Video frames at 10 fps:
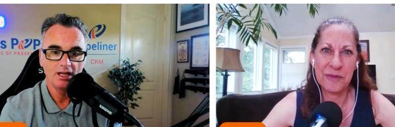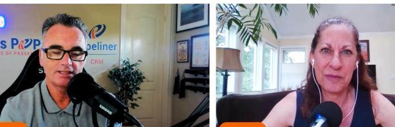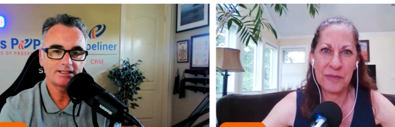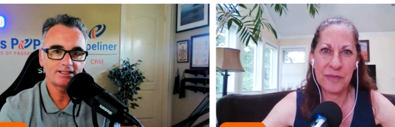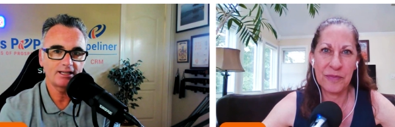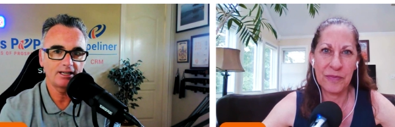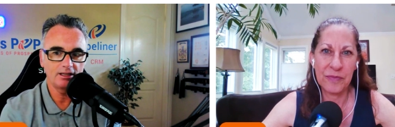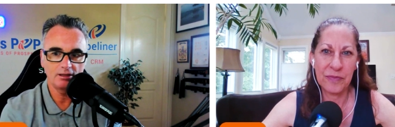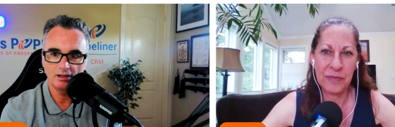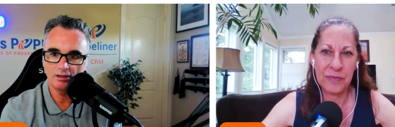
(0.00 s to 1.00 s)
Speaker 1: to say
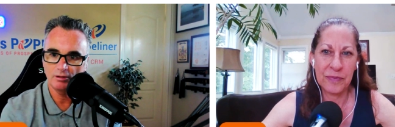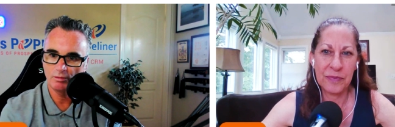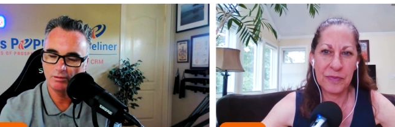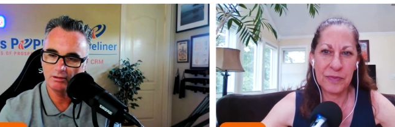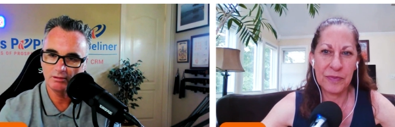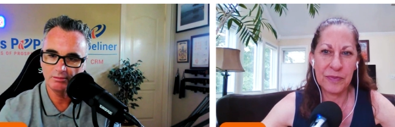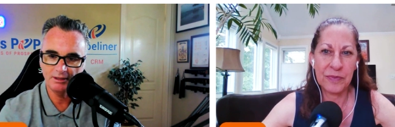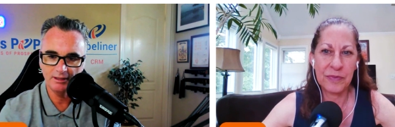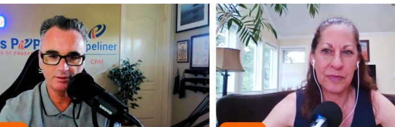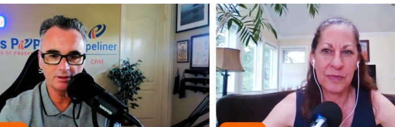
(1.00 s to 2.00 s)
you know we
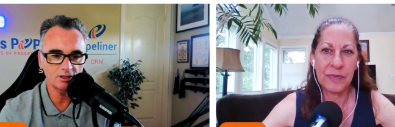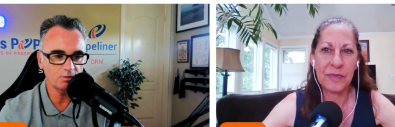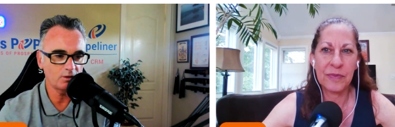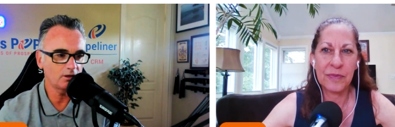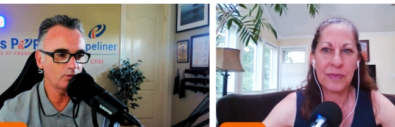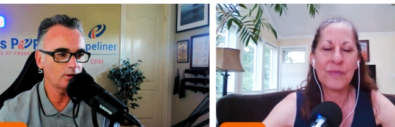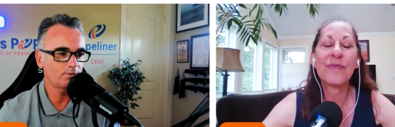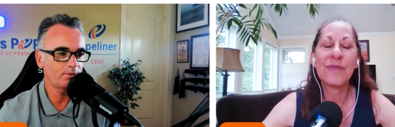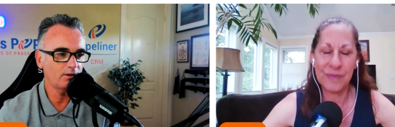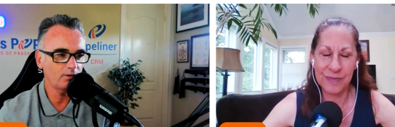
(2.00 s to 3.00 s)
live in this world where
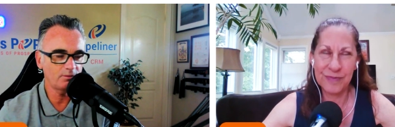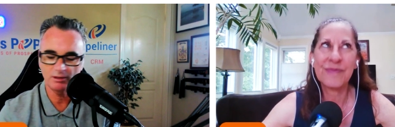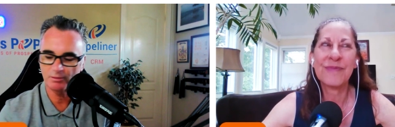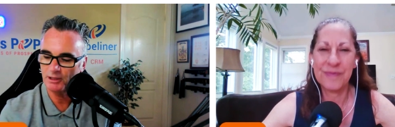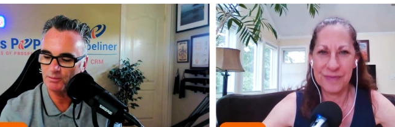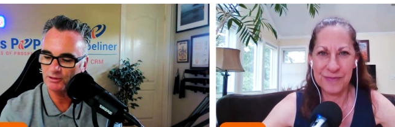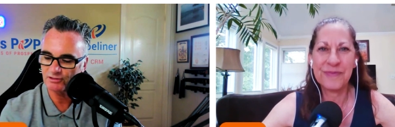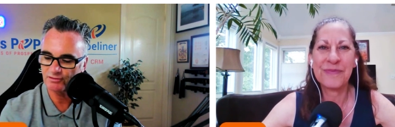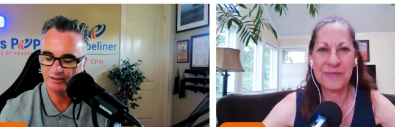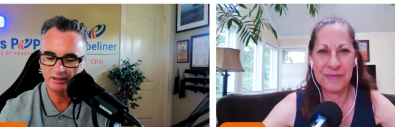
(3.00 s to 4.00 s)
you know people
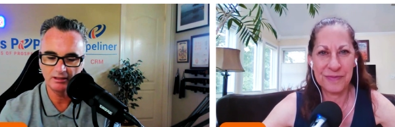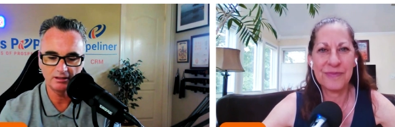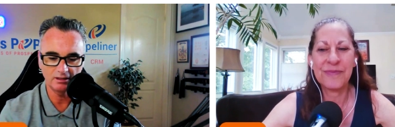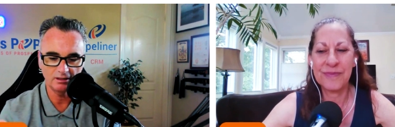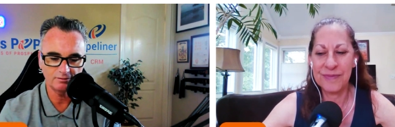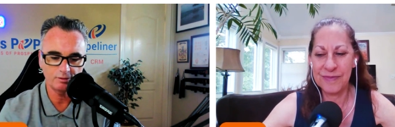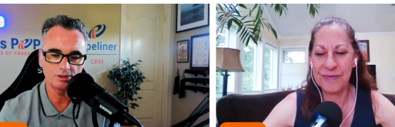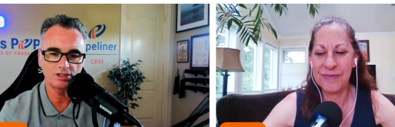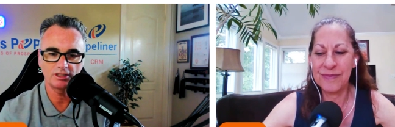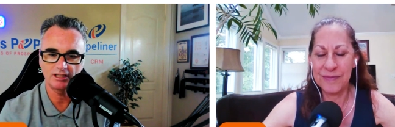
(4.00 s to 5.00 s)
just feel
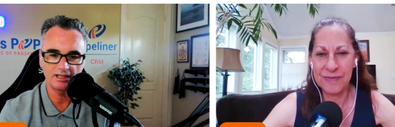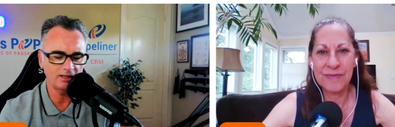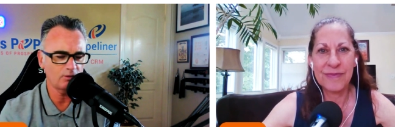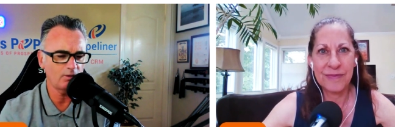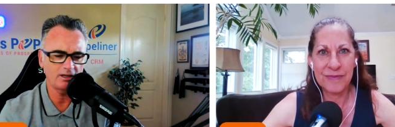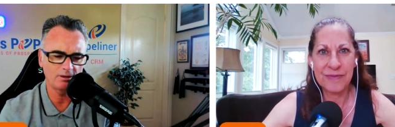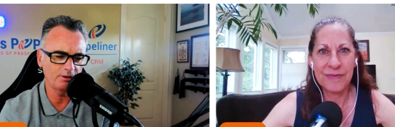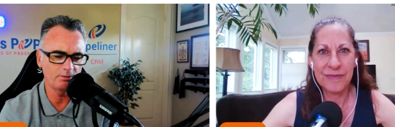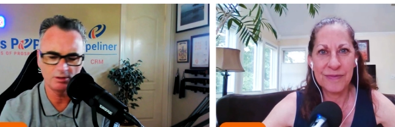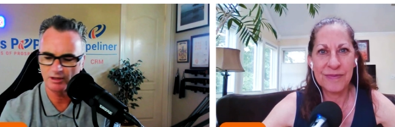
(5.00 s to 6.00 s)
unfortunately like wake up in the
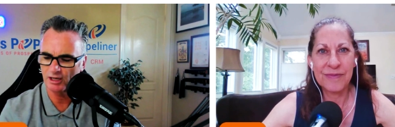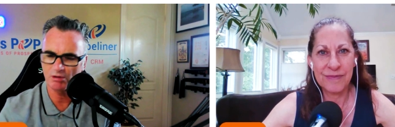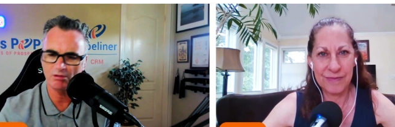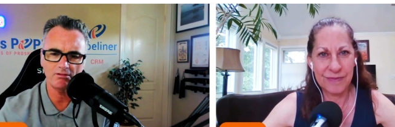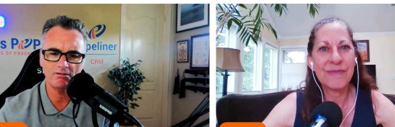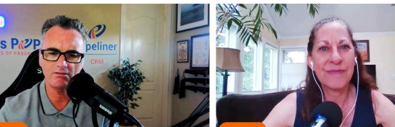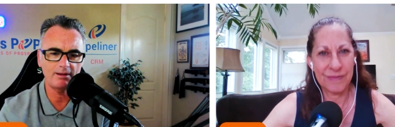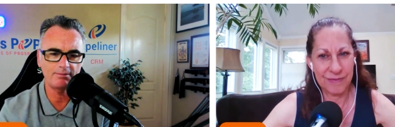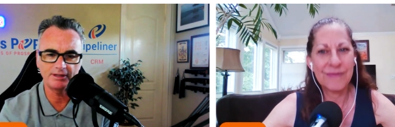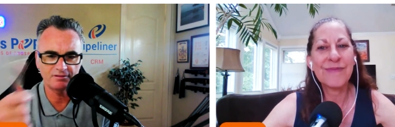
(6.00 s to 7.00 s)
morning
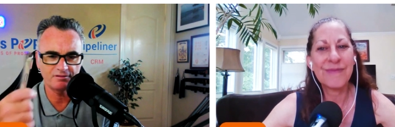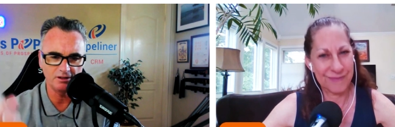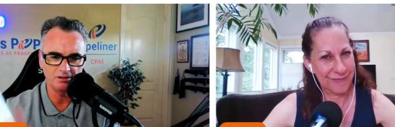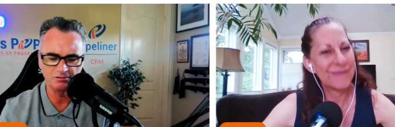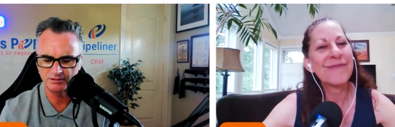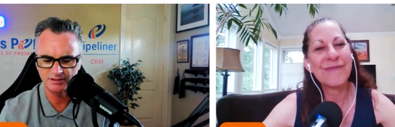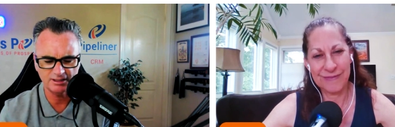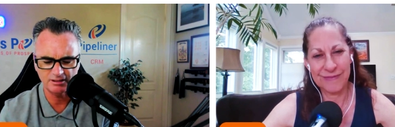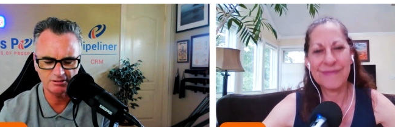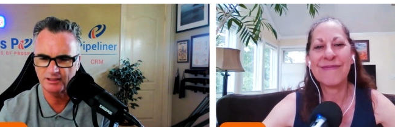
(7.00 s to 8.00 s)
grab their phone
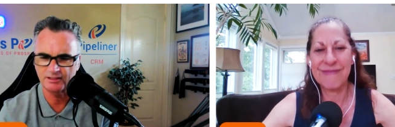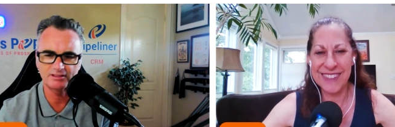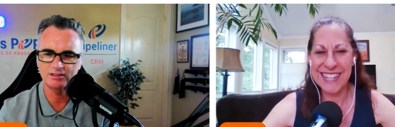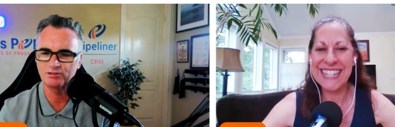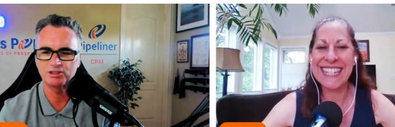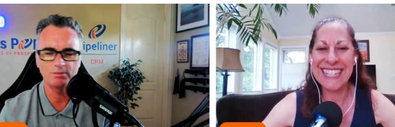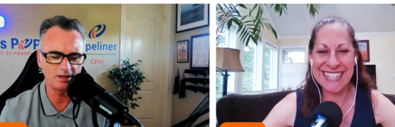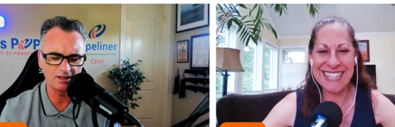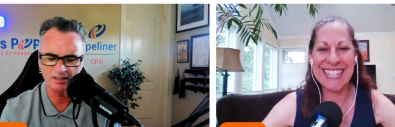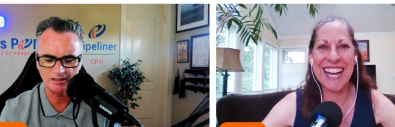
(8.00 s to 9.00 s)
start looking on social
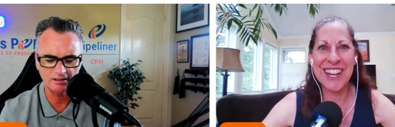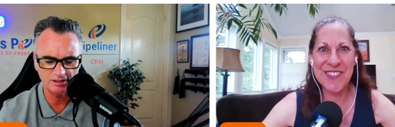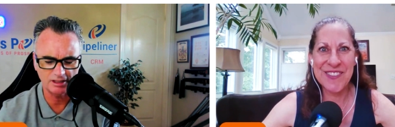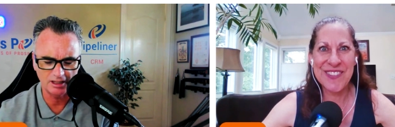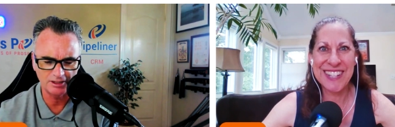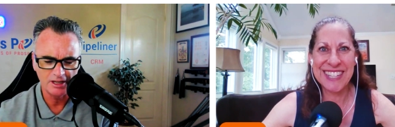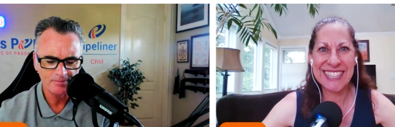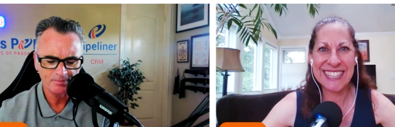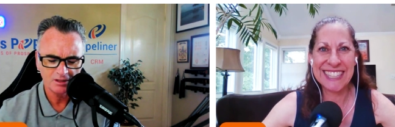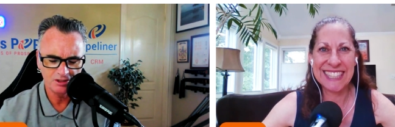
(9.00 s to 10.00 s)
media start yeah. looking on
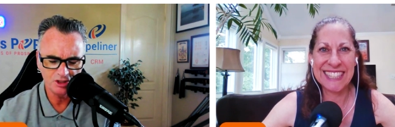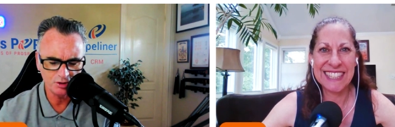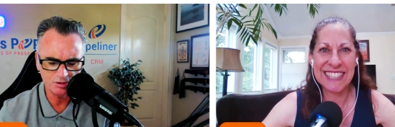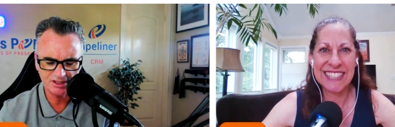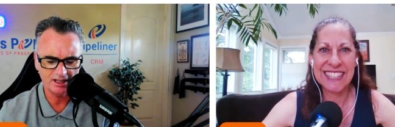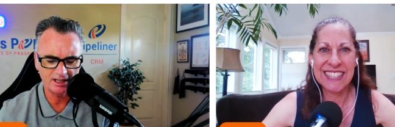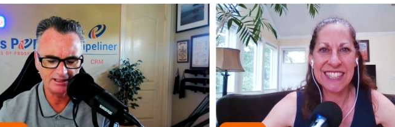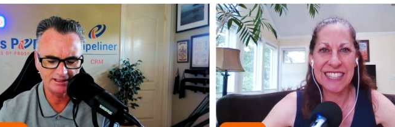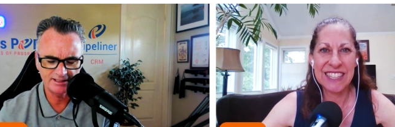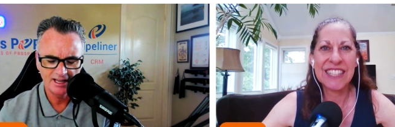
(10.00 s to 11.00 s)
news
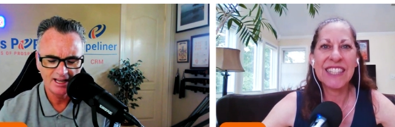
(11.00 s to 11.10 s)
sites